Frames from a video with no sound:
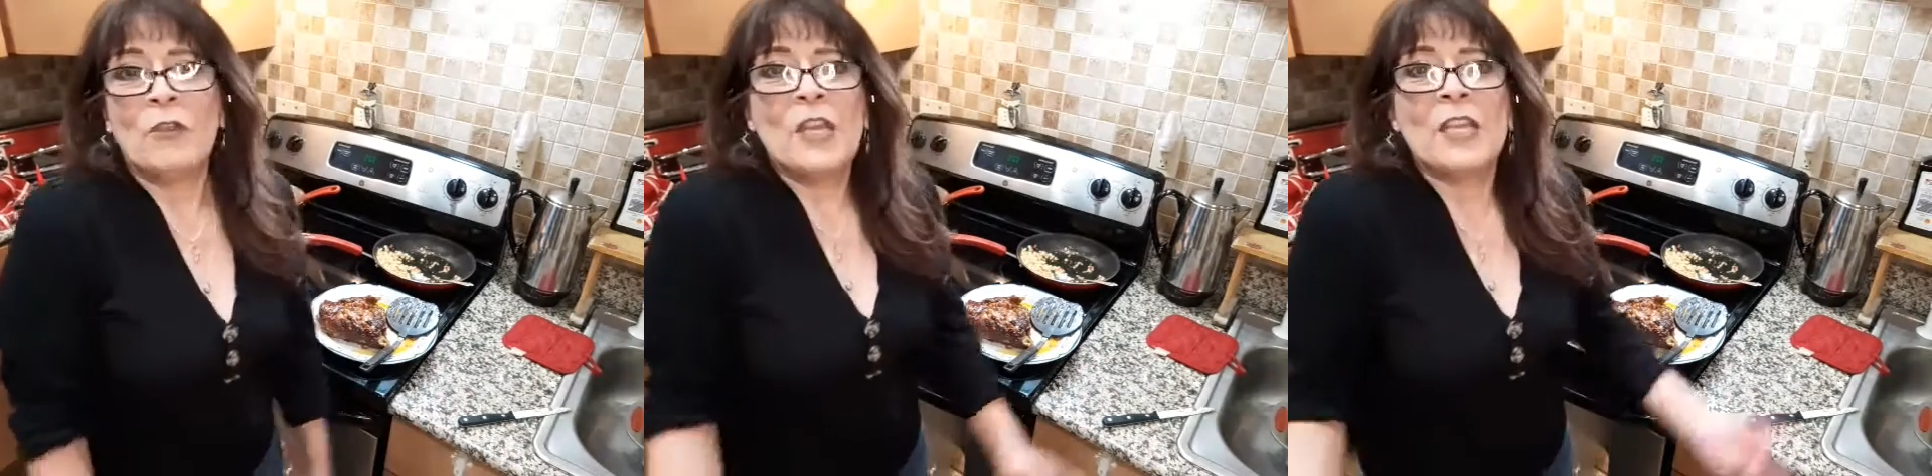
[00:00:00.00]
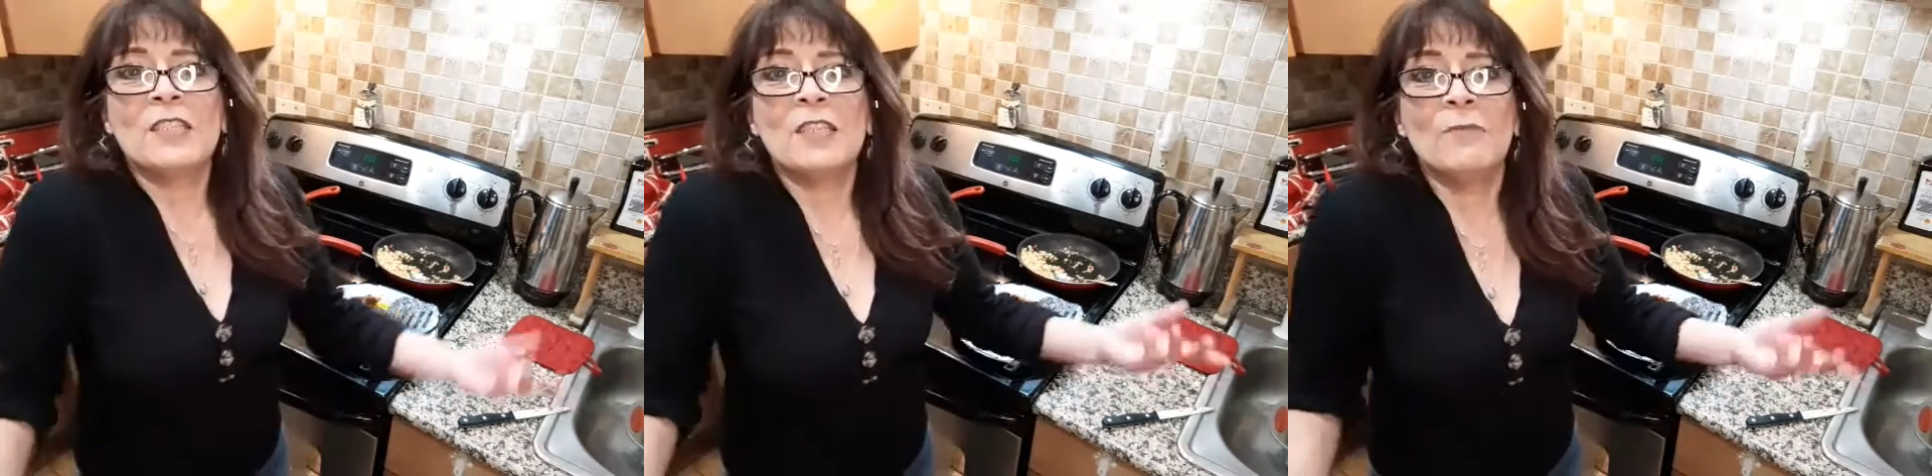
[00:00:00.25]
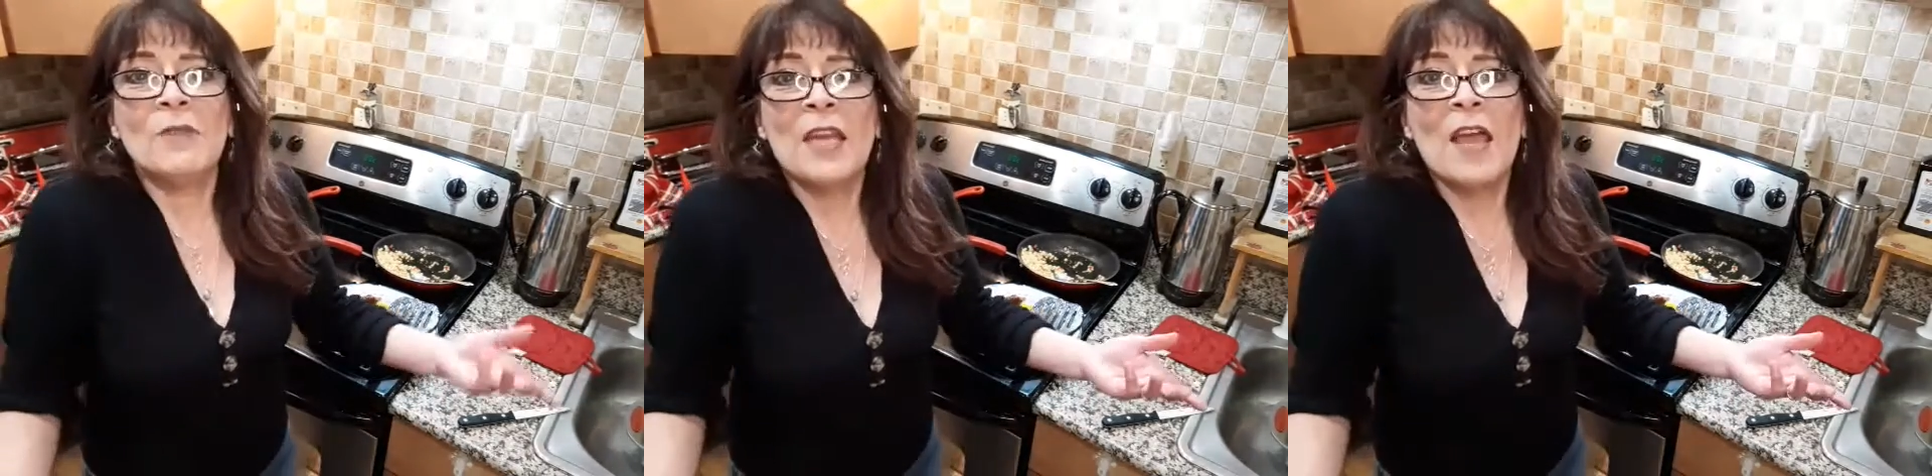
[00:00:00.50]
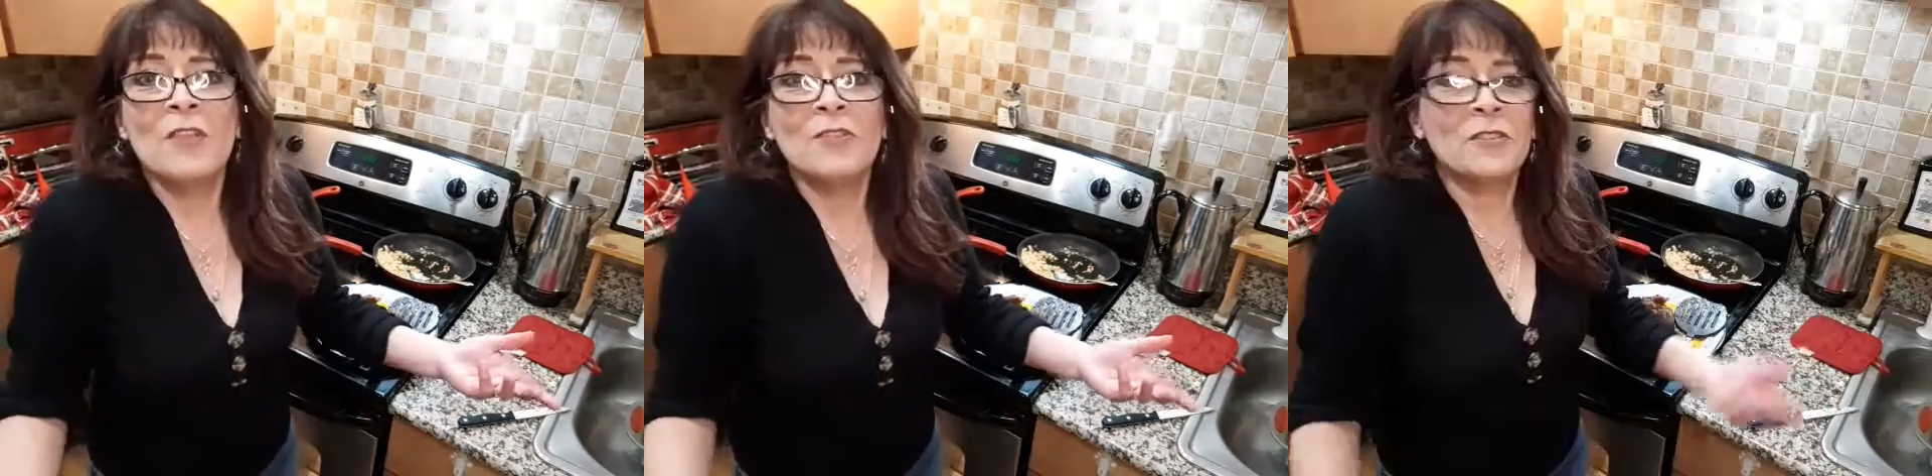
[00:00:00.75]
think of something
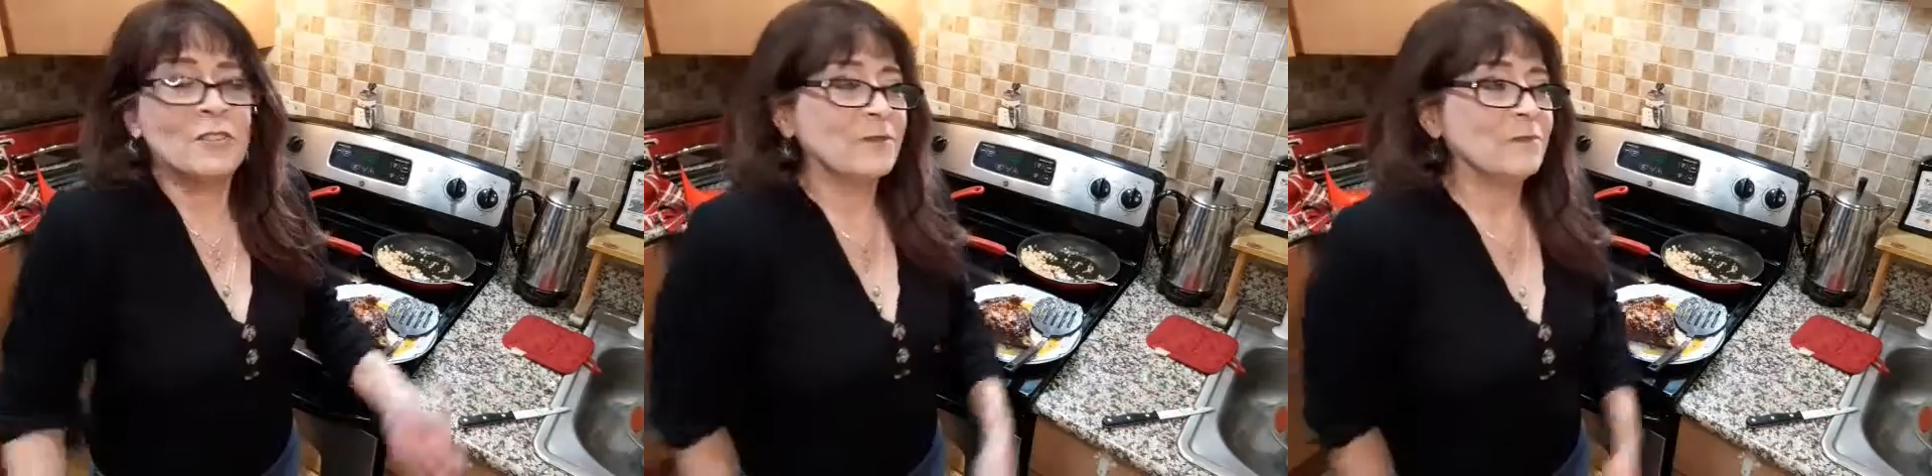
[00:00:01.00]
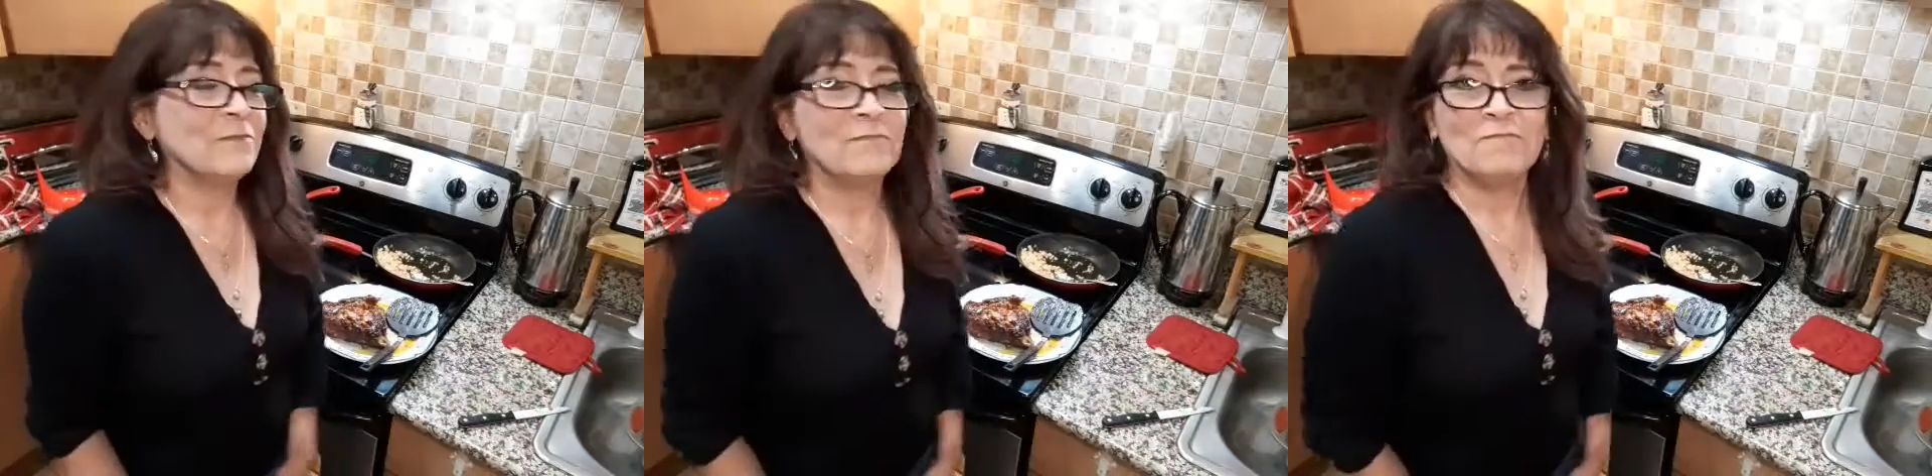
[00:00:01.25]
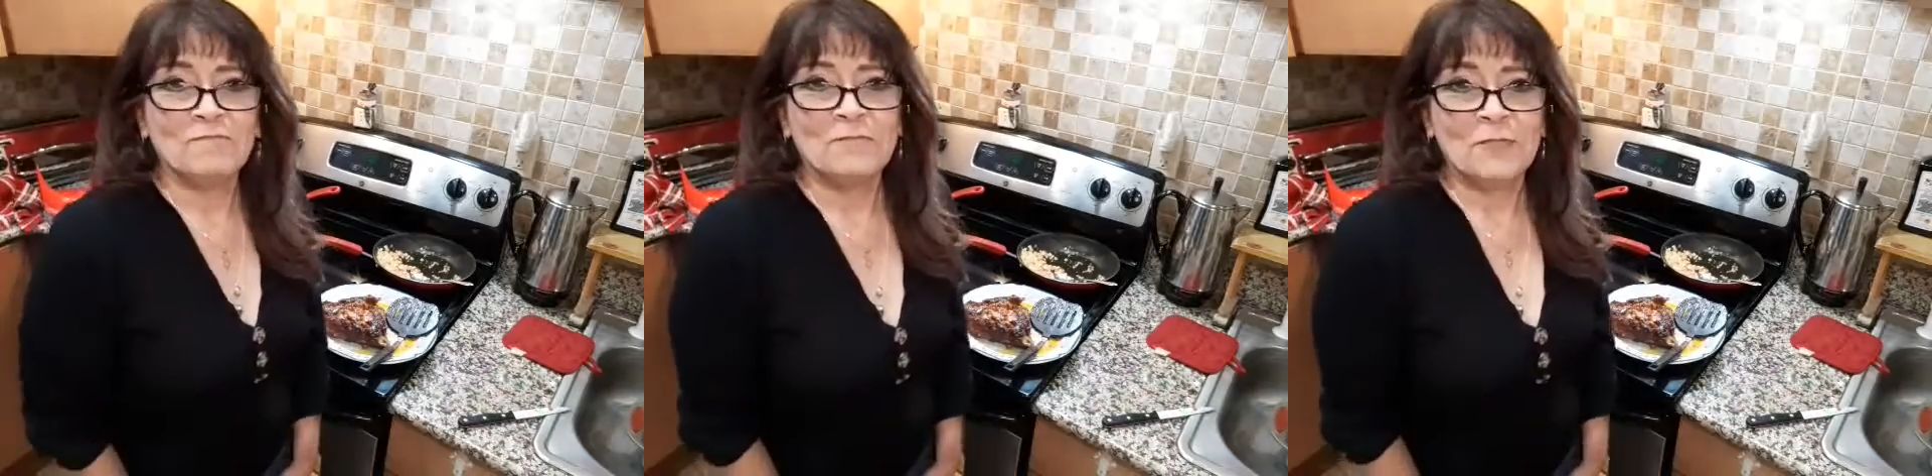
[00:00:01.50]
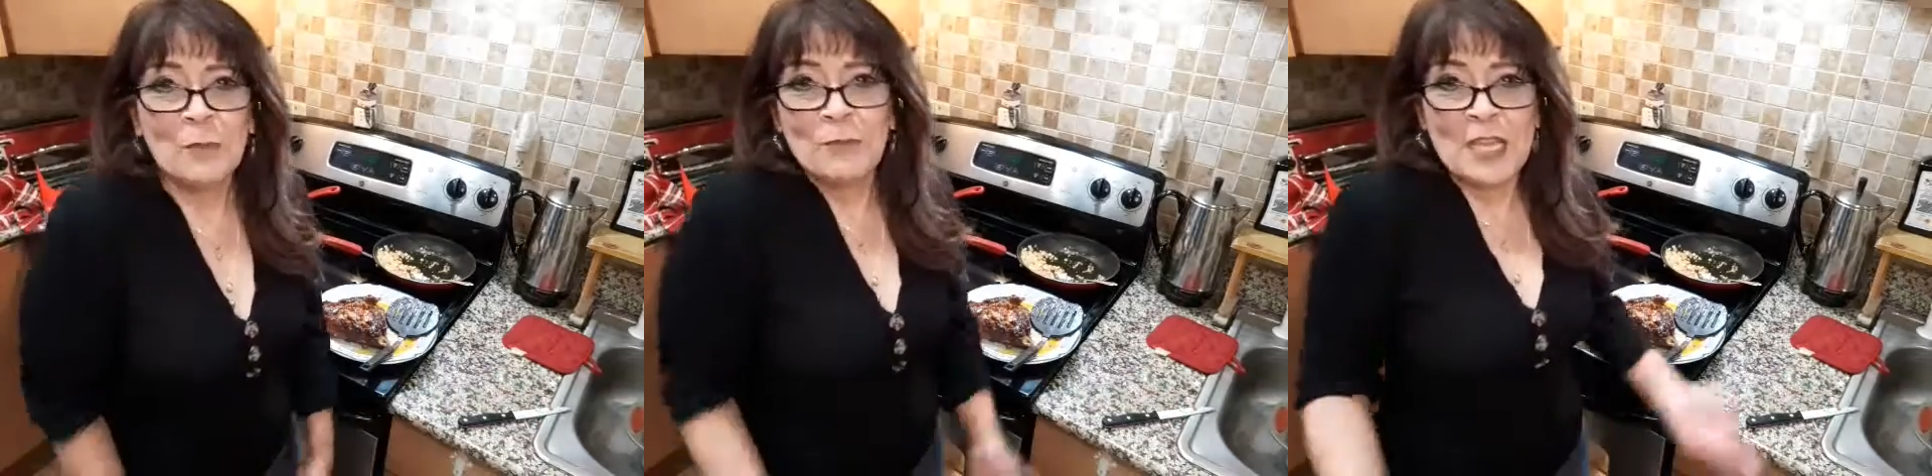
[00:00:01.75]
else
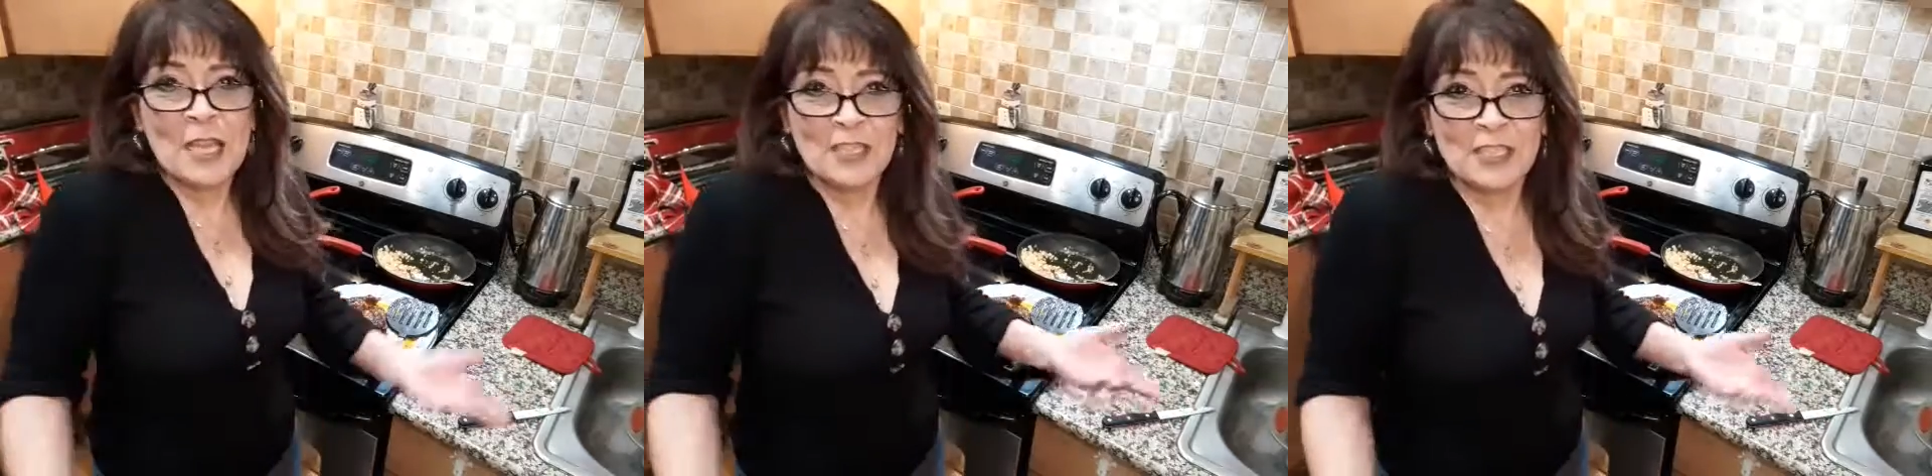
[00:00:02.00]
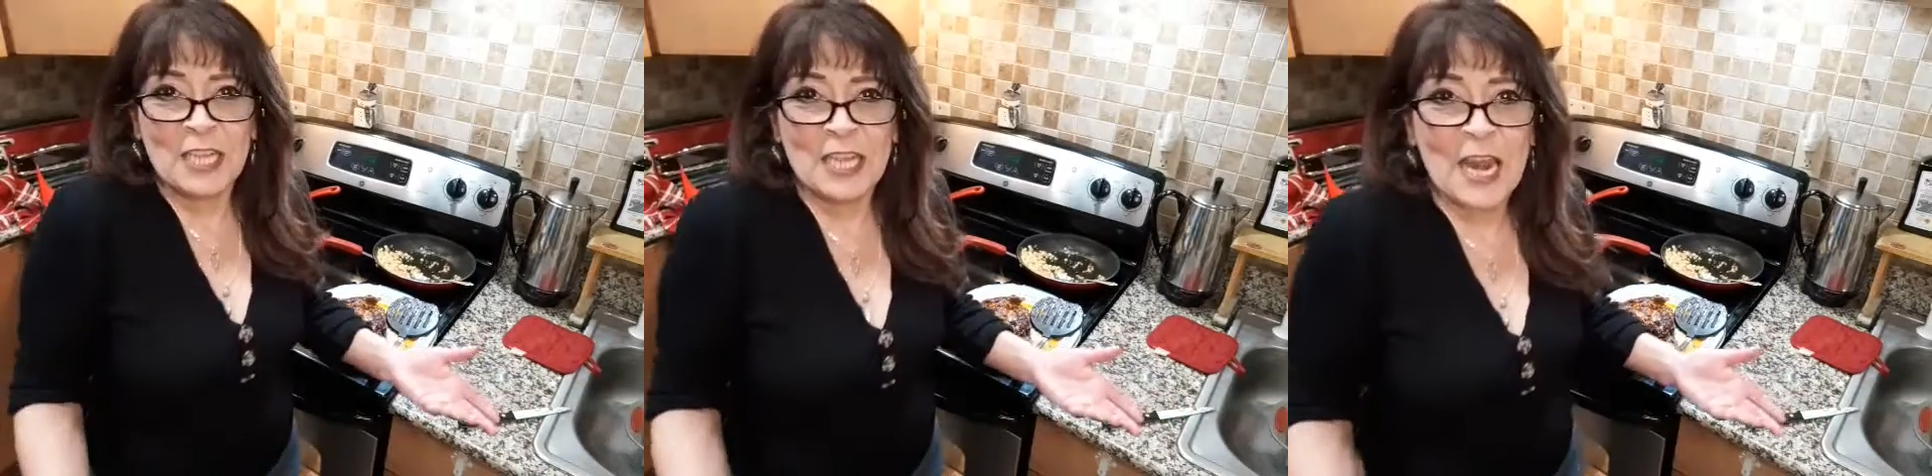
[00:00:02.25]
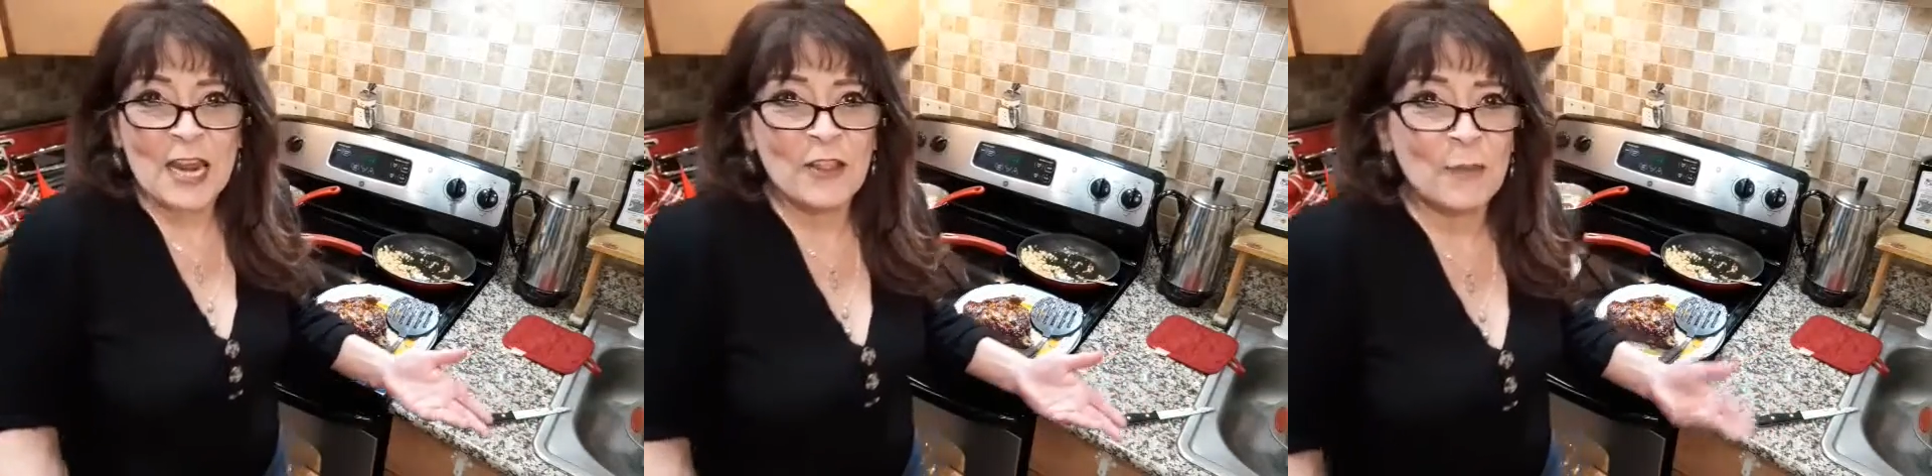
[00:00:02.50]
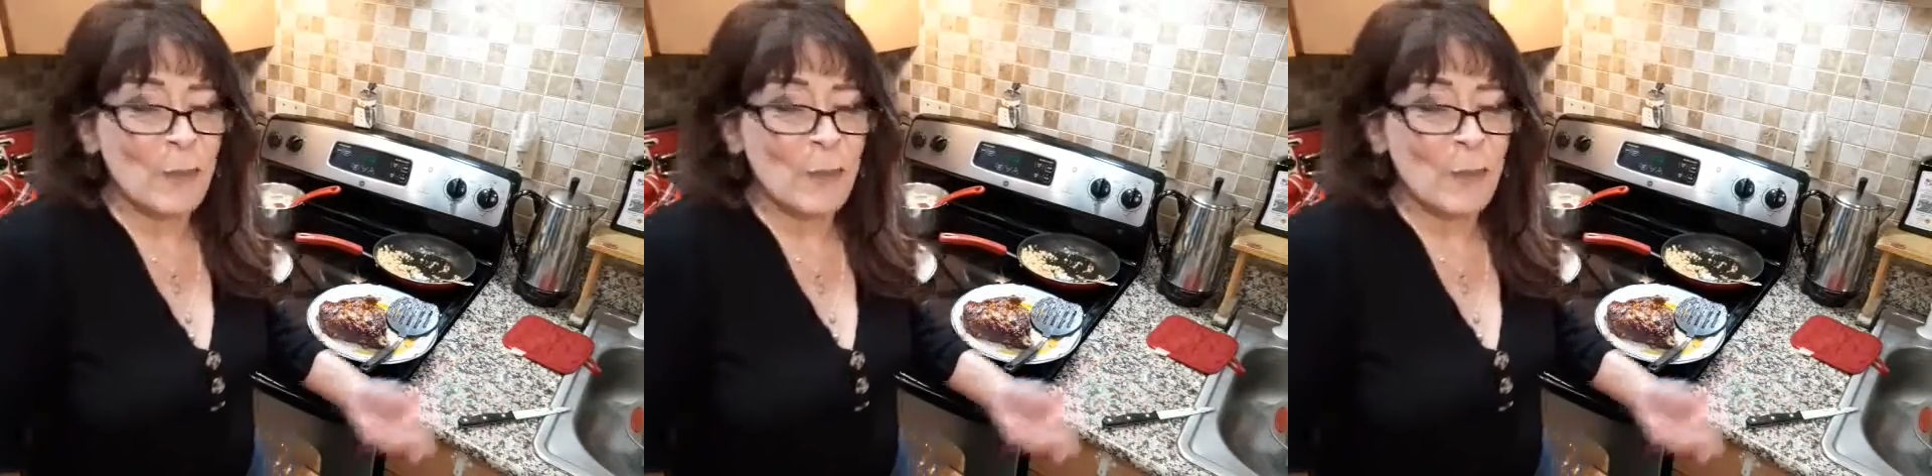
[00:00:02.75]
to hit out of the